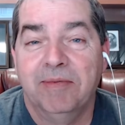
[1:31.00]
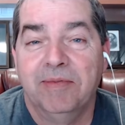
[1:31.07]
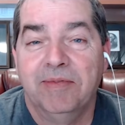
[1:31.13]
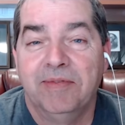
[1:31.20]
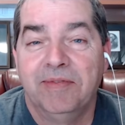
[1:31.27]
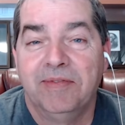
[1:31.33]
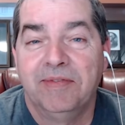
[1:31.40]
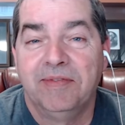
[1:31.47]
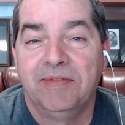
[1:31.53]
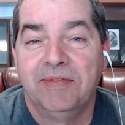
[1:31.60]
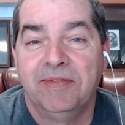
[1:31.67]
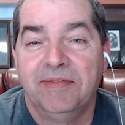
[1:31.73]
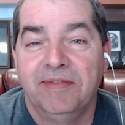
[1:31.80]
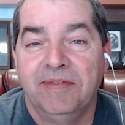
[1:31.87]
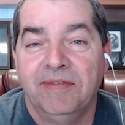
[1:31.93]

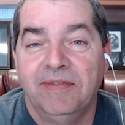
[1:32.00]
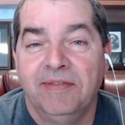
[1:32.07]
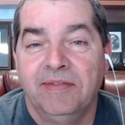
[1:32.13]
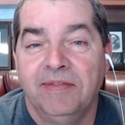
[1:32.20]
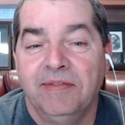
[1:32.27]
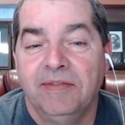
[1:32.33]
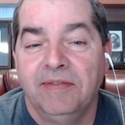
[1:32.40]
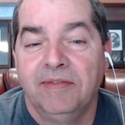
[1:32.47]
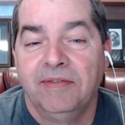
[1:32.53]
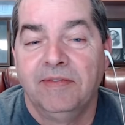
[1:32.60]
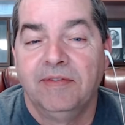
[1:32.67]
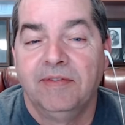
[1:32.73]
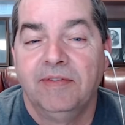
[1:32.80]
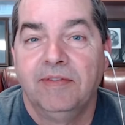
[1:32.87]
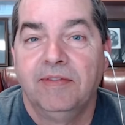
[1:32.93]

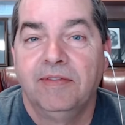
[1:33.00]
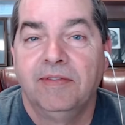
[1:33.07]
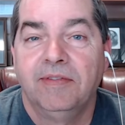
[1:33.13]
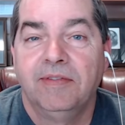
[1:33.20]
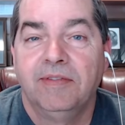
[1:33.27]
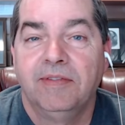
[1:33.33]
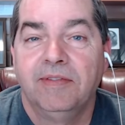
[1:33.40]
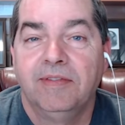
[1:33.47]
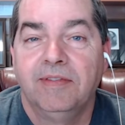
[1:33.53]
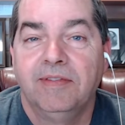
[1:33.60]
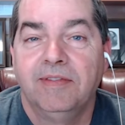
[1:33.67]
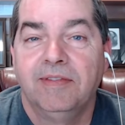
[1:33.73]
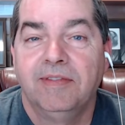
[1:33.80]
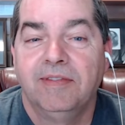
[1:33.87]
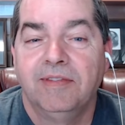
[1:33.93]

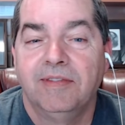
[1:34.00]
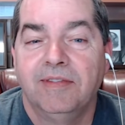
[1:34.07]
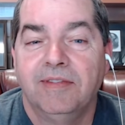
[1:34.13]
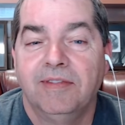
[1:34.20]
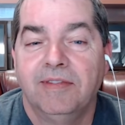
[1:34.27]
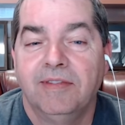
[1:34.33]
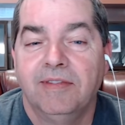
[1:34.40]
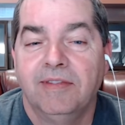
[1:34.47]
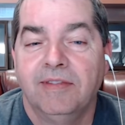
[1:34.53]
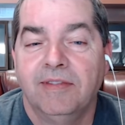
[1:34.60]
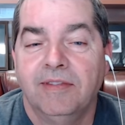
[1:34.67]
No words are spoken by the person on screen.